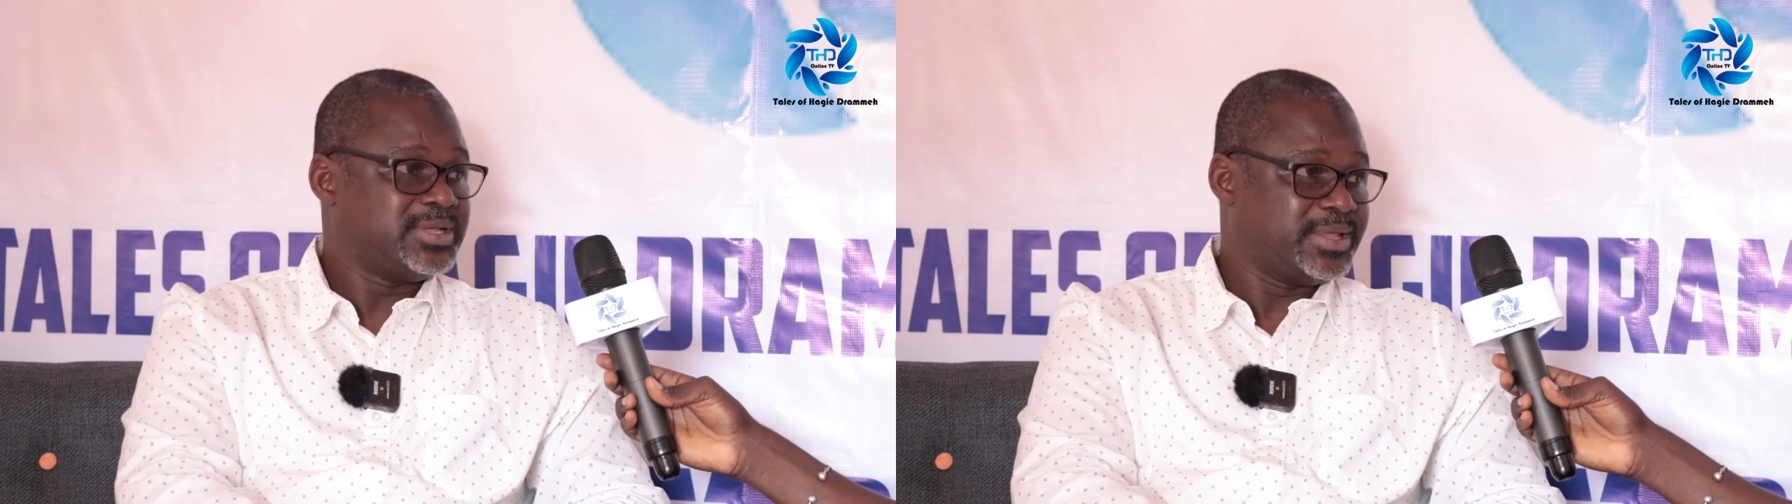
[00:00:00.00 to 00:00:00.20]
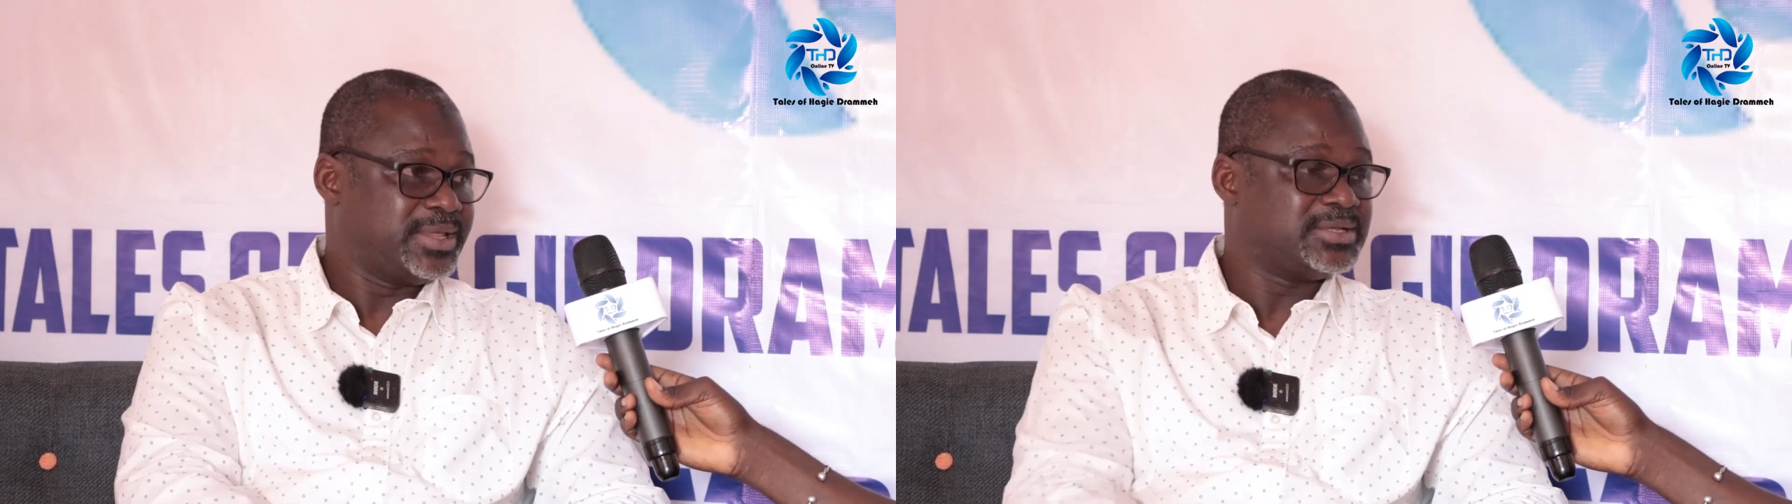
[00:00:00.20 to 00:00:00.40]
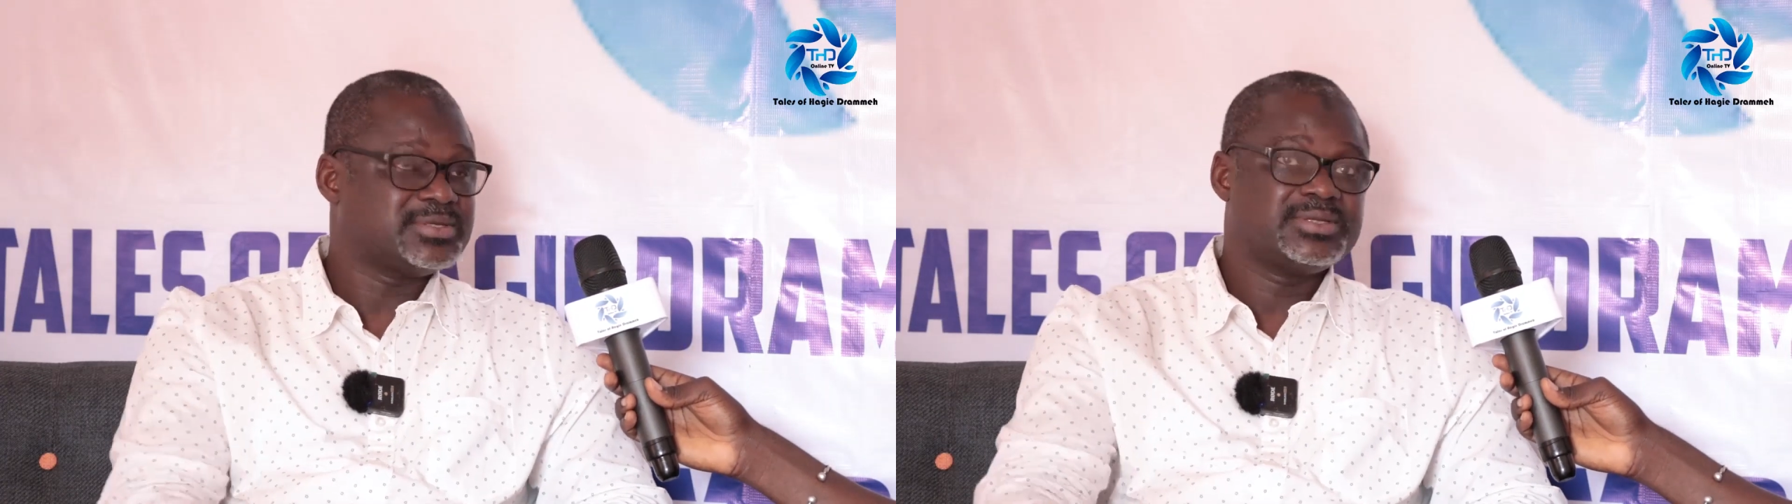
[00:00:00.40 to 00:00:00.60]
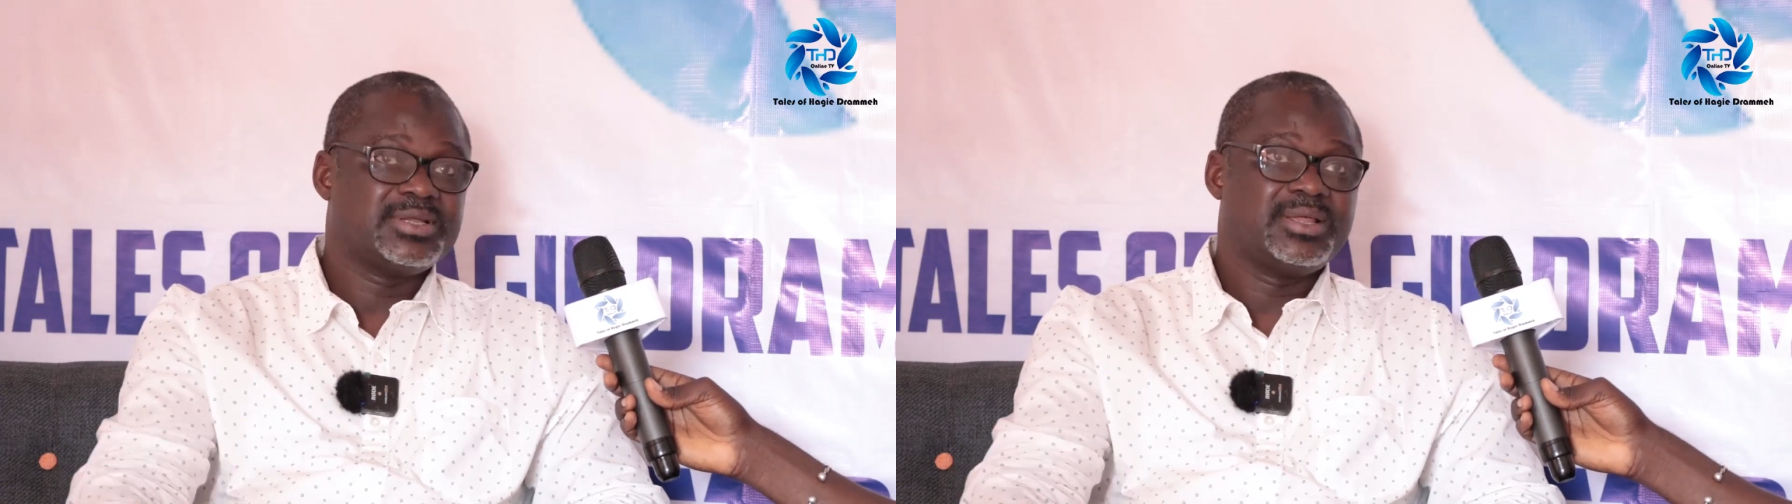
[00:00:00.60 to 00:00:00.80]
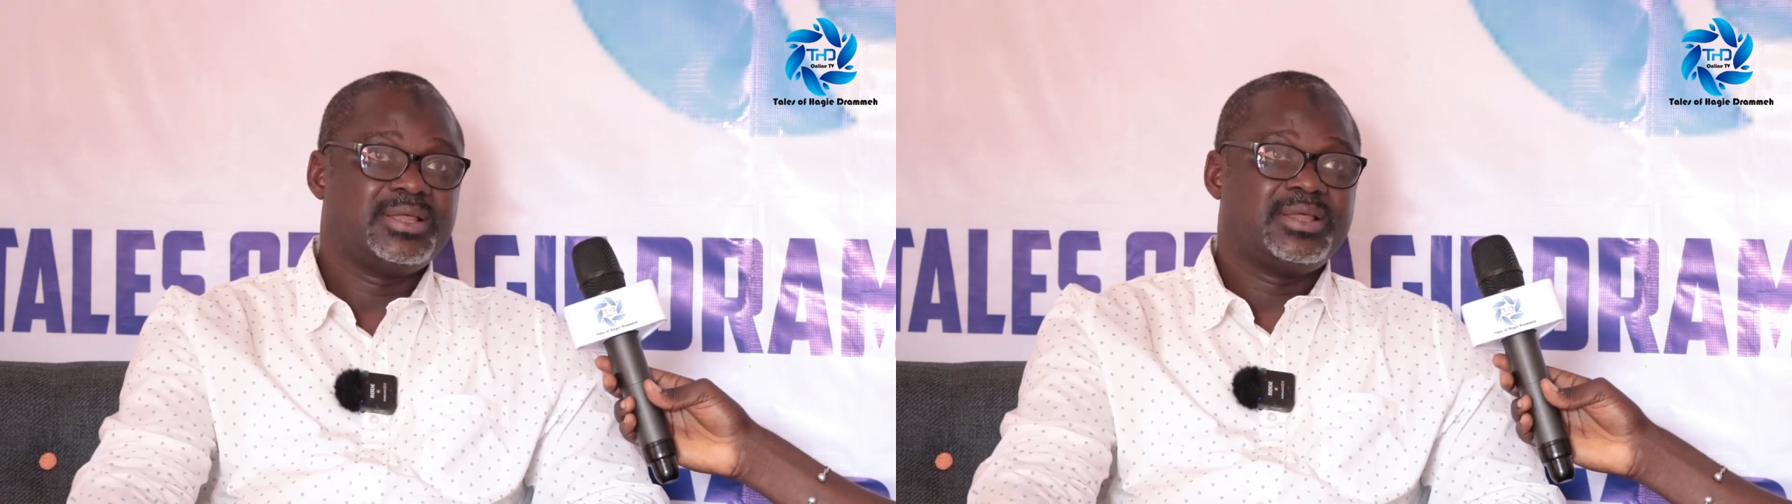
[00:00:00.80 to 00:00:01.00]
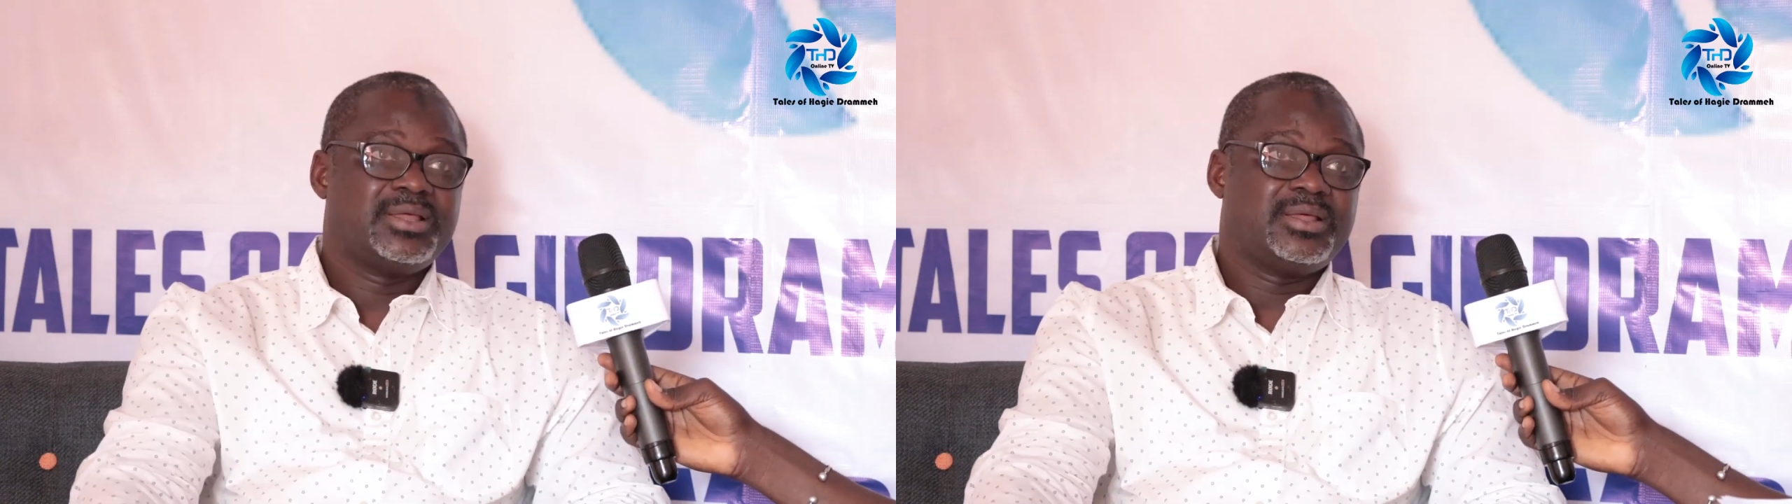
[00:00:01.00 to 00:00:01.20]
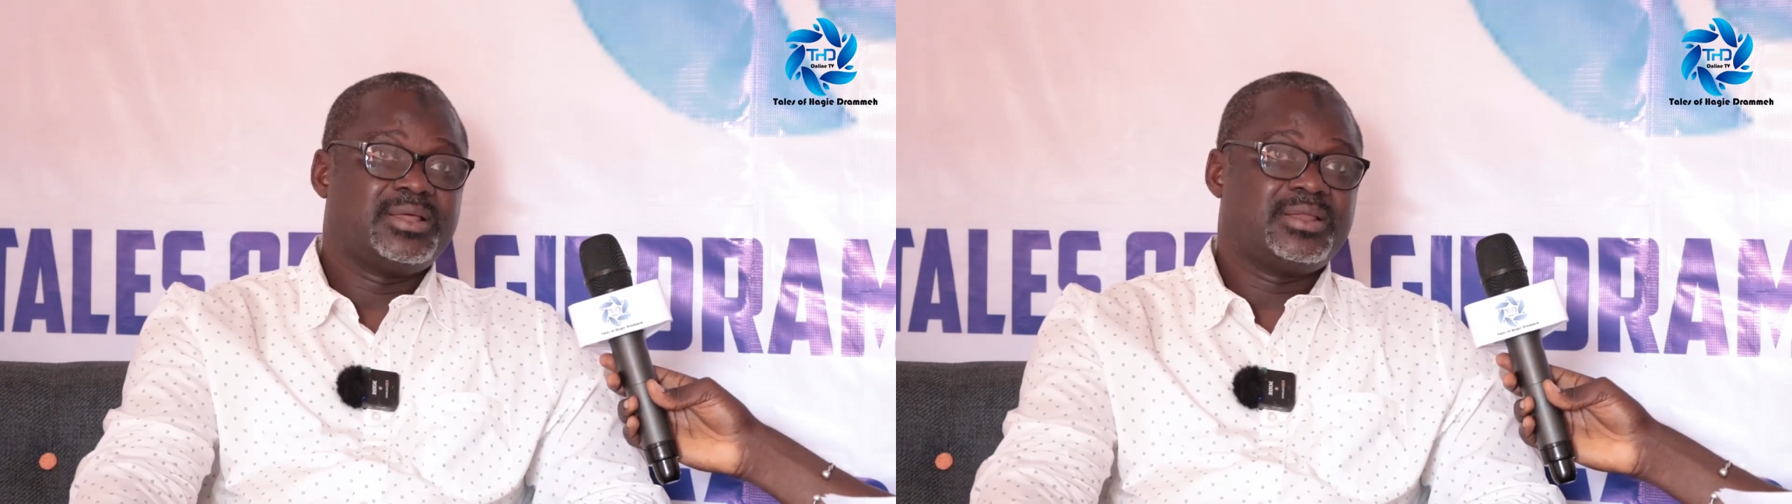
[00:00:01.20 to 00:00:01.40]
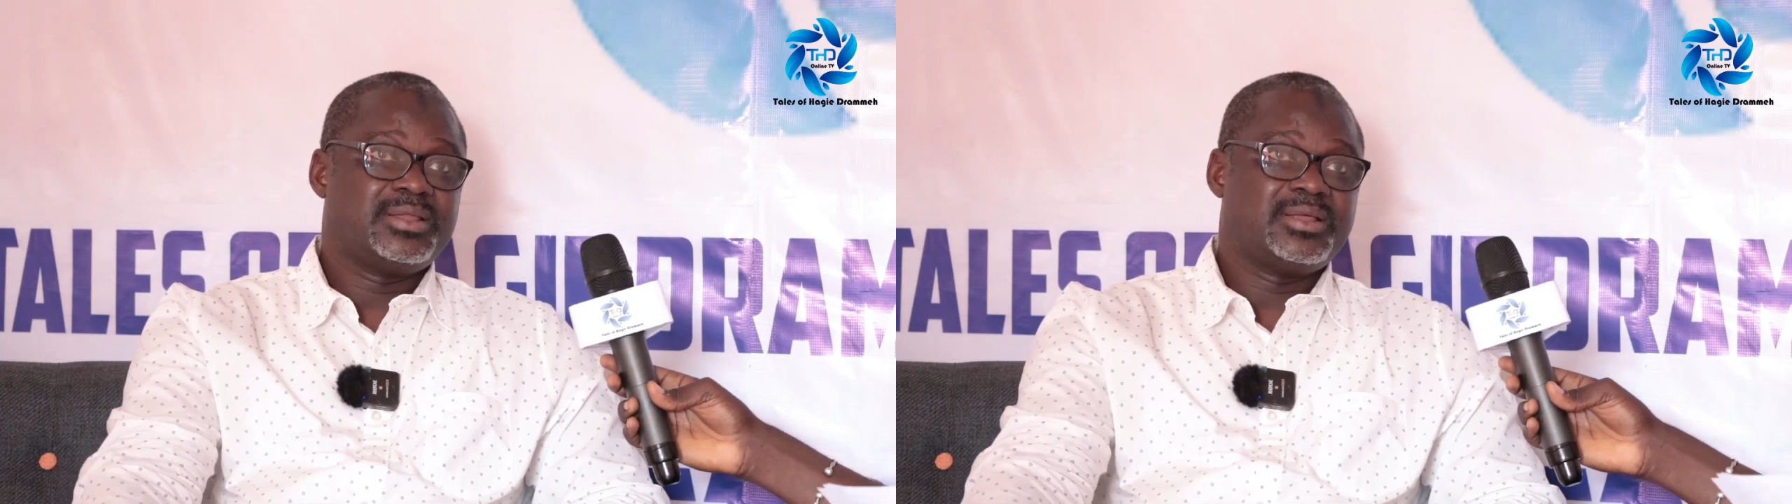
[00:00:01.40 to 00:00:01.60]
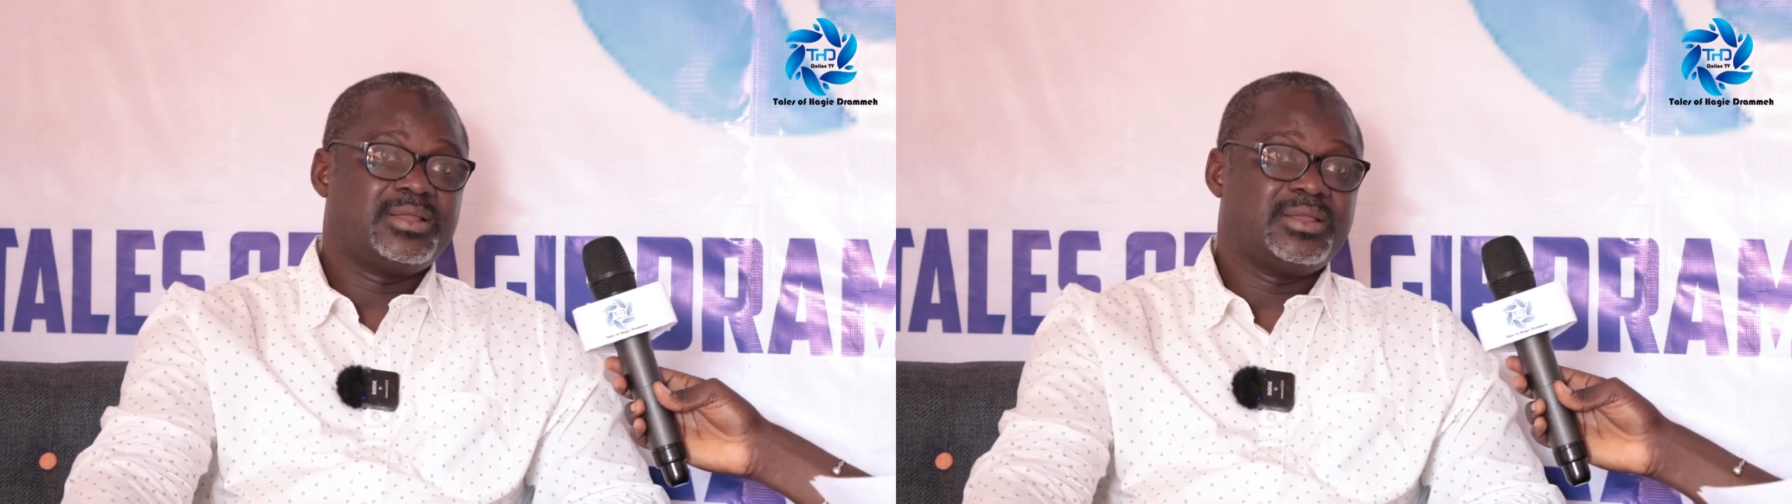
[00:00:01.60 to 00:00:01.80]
decades, and